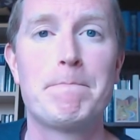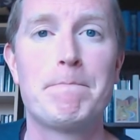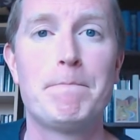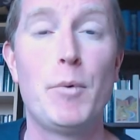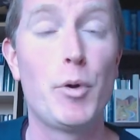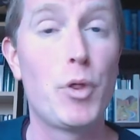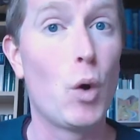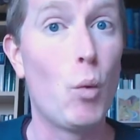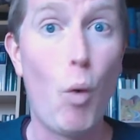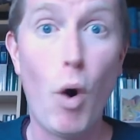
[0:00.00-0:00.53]

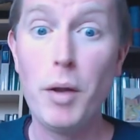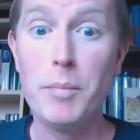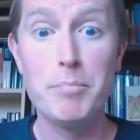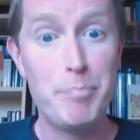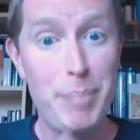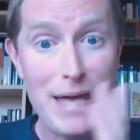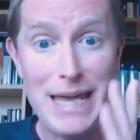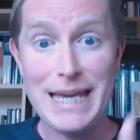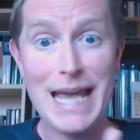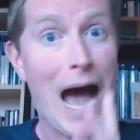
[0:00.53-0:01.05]
Well, the one
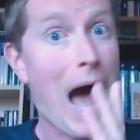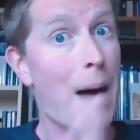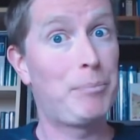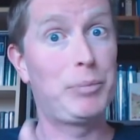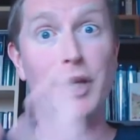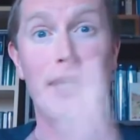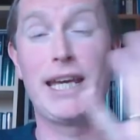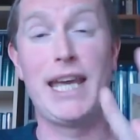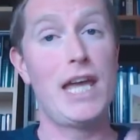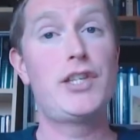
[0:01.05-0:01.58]
big
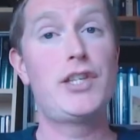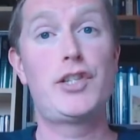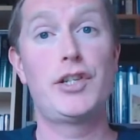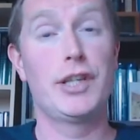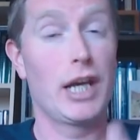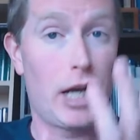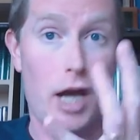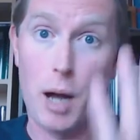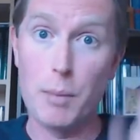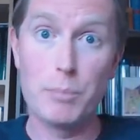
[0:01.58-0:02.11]
application
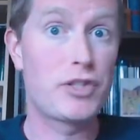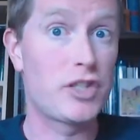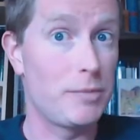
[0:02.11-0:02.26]
that comes